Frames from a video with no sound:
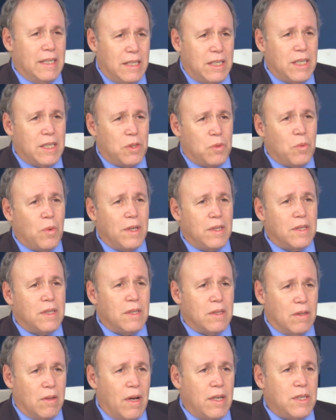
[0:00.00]
It just
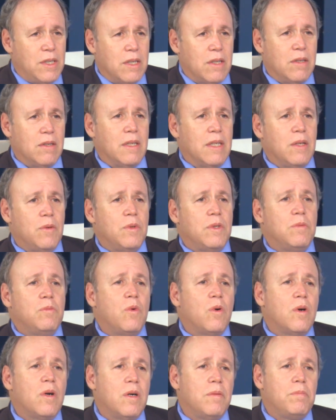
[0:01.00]
wasn't logical. It was
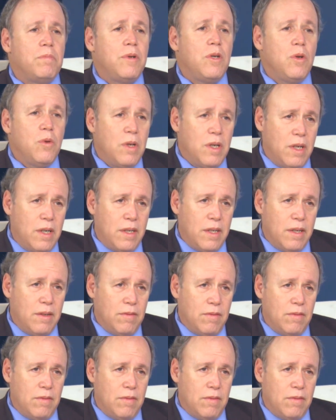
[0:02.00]
more punitive.